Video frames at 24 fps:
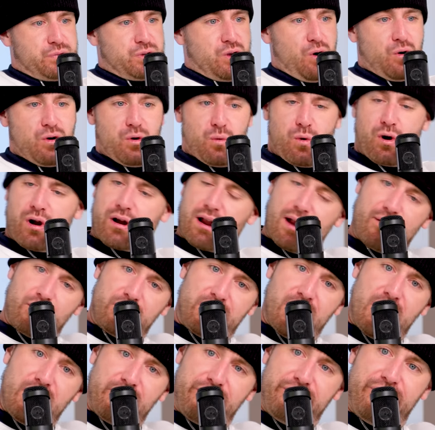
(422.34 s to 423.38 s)
go to work every
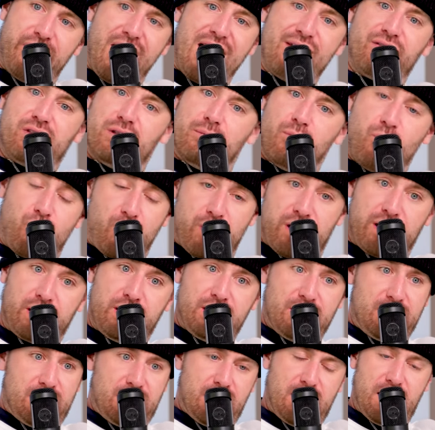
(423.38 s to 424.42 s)
day at five in the
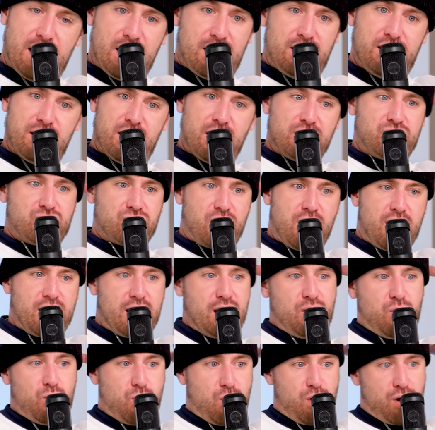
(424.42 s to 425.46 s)
morning and uh, try and
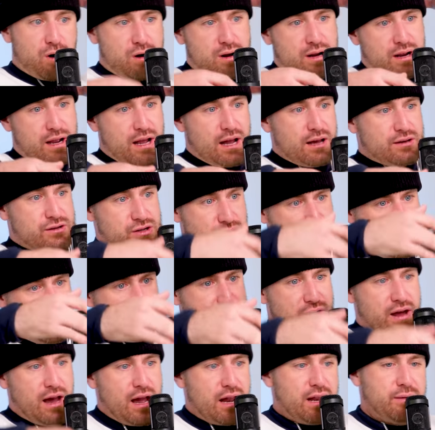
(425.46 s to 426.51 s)
get work as a
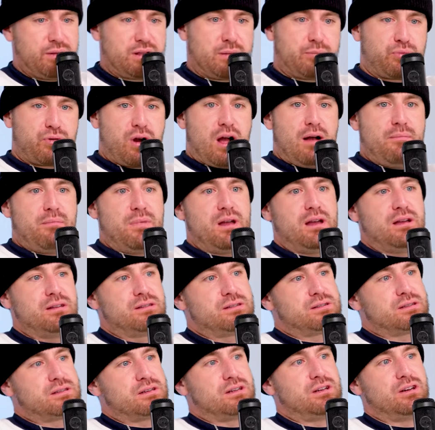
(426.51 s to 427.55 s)
golf caddy. But the problem
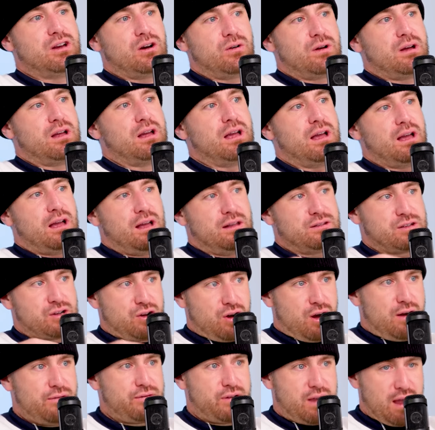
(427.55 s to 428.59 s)
is, you know, as a
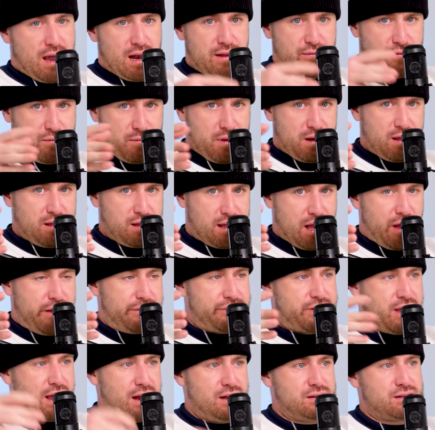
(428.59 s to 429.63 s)
golf caddy, for many
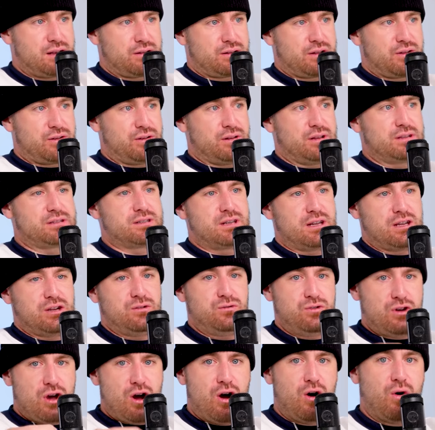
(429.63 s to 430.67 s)
golf caddies out there listening,
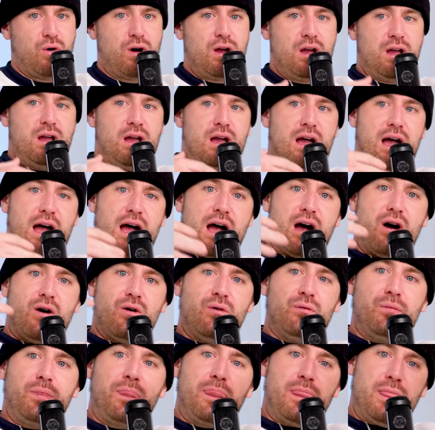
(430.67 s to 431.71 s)
you know
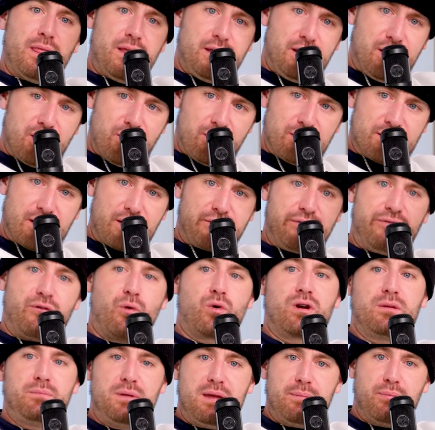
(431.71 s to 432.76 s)
how you know, there's like
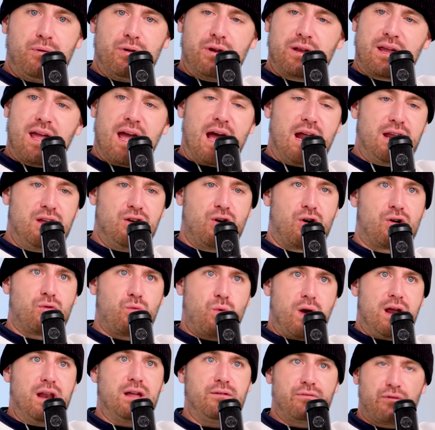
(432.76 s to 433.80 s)
40 people in a caddy yard
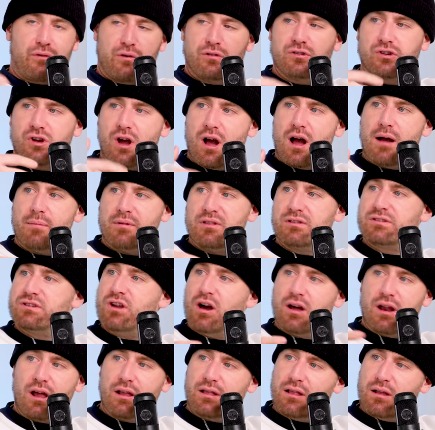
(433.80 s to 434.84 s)
waiting for a job, and there's
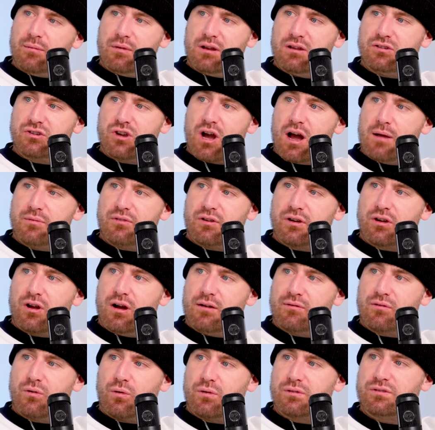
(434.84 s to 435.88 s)
not unlimited jobs on a
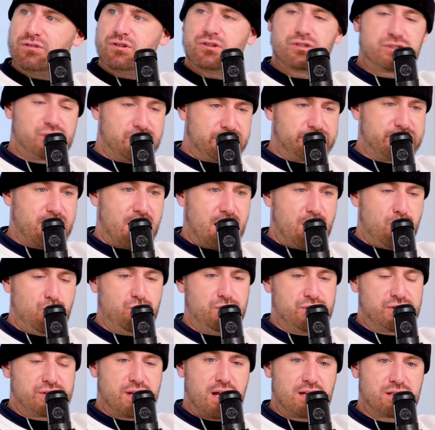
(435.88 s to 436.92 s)
golf course. Just decide who
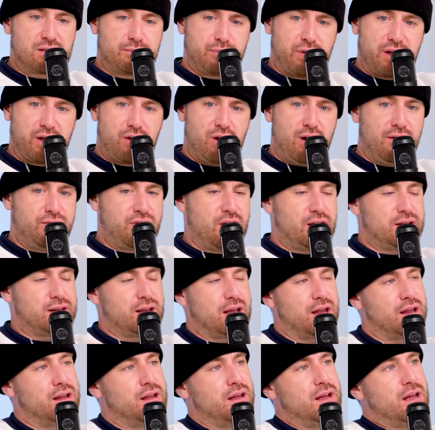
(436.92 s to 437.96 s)
decides to play golf that
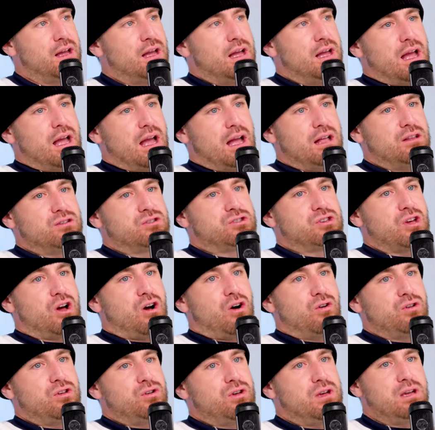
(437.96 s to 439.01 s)
day, and
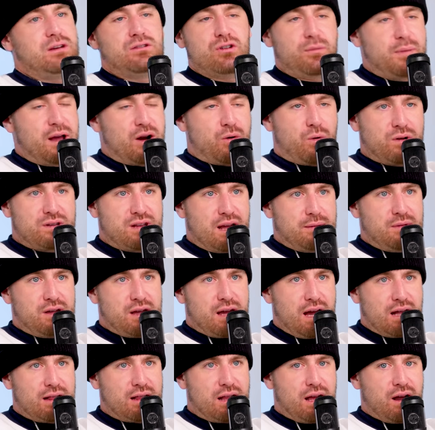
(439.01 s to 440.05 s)
so you, you, no matter what time you
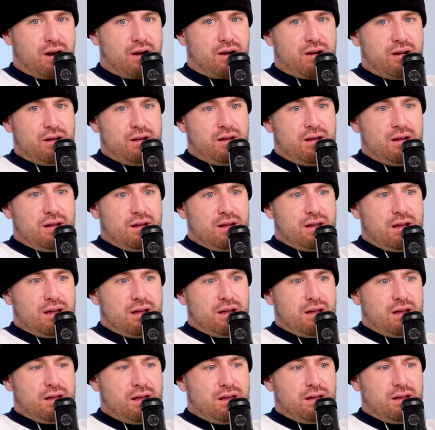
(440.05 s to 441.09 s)
got there,
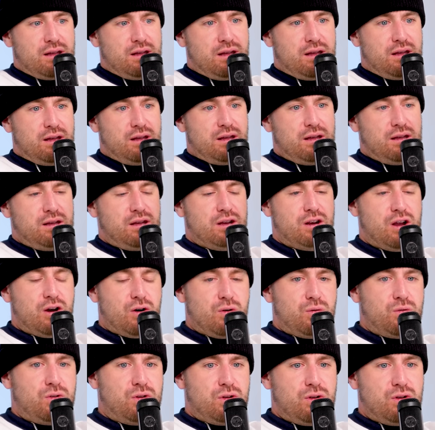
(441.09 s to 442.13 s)
you
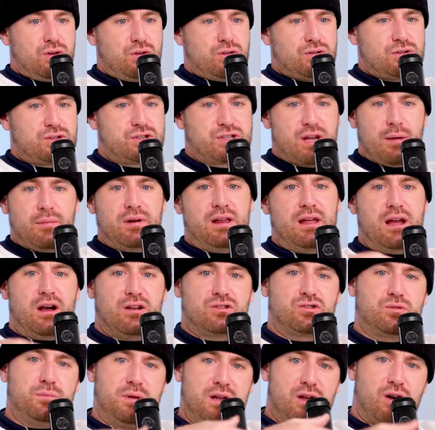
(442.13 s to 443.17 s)
know, somebody
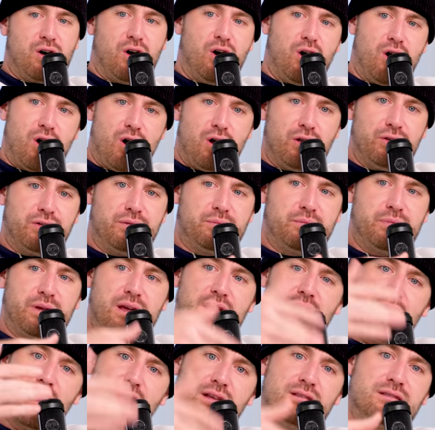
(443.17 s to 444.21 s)
else would be called
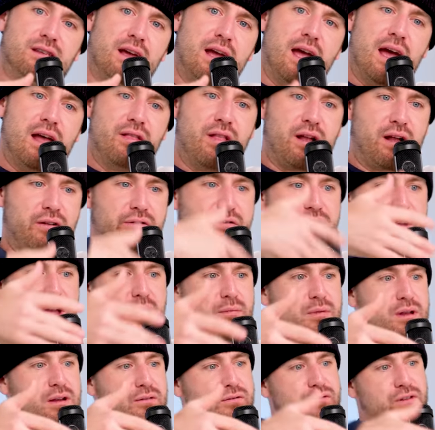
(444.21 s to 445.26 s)
because they had like a
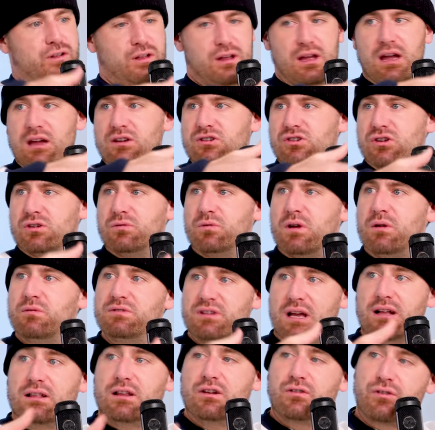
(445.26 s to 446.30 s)
family affiliation. It
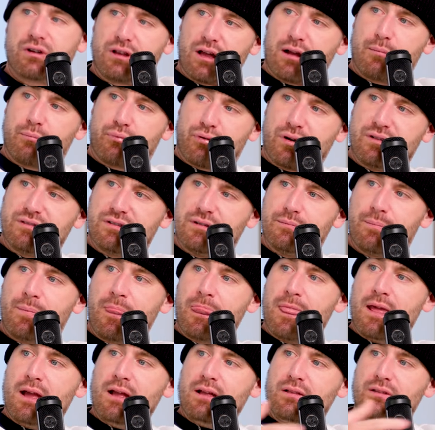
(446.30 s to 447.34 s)
was like literally like a prison.
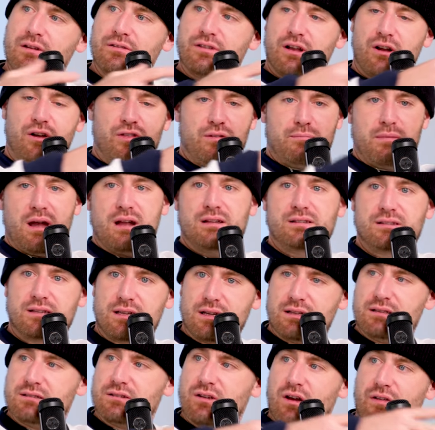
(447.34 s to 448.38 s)
There's like all the
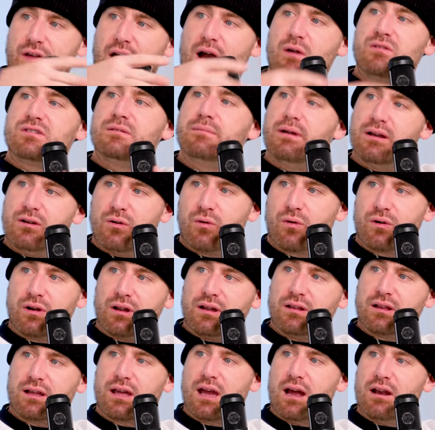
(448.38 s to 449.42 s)
Mexicans, all the. I was a
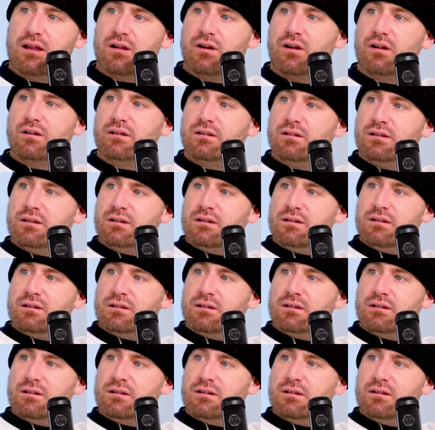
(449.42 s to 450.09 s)
minority in the caddy yard.